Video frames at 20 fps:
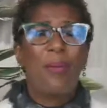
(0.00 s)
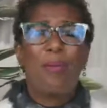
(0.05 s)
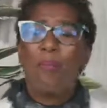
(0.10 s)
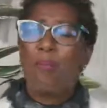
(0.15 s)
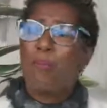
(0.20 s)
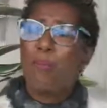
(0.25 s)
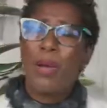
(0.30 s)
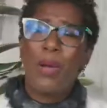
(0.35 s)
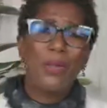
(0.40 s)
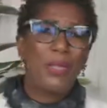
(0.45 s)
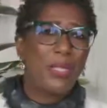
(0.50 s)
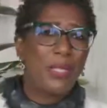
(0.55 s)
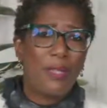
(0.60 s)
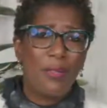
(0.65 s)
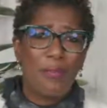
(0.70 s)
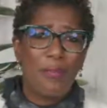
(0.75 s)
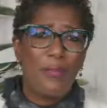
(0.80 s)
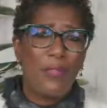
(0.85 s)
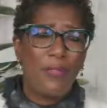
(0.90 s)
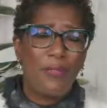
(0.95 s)
Most of
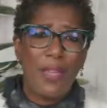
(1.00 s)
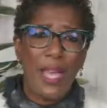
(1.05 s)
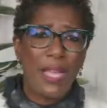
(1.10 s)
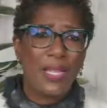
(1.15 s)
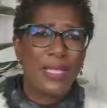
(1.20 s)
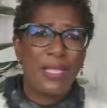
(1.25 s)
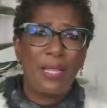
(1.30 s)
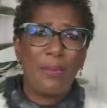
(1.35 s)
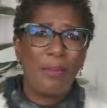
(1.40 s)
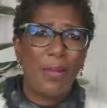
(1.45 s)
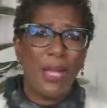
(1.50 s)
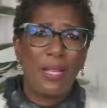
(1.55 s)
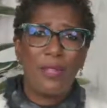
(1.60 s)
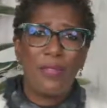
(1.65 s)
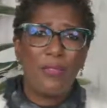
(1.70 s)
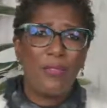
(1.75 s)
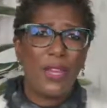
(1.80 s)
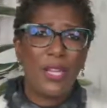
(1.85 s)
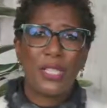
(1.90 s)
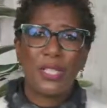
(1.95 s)
the vaccine
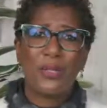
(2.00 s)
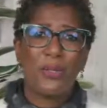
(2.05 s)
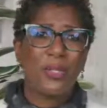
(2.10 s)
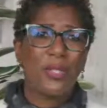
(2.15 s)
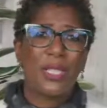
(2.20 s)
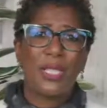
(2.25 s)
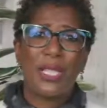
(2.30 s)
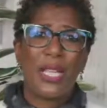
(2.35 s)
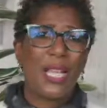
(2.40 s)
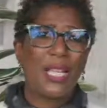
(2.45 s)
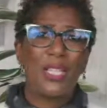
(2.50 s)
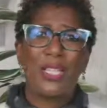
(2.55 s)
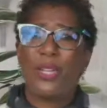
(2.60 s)
manufacturers said,